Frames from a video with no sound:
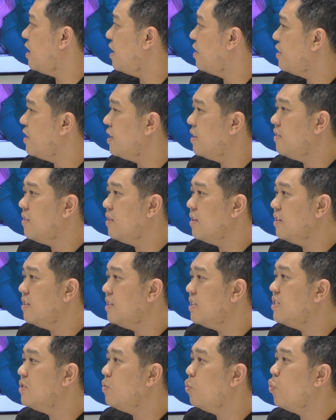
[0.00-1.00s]
I think that
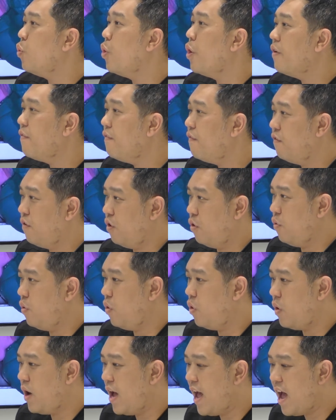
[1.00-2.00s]
this workflow
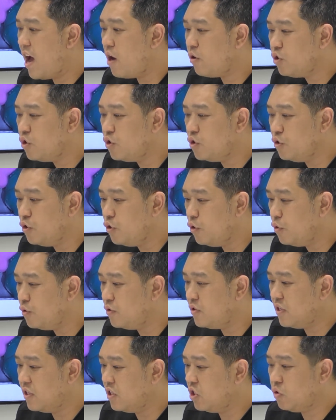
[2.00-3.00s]
or how to
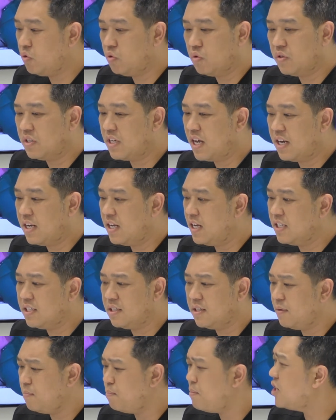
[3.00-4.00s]
use the digital scanner
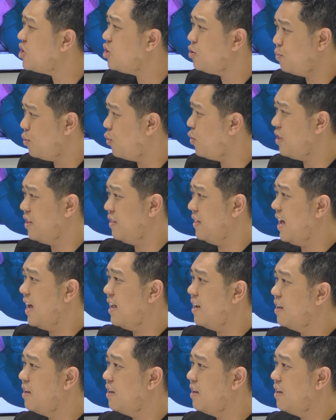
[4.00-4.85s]
is much more than that.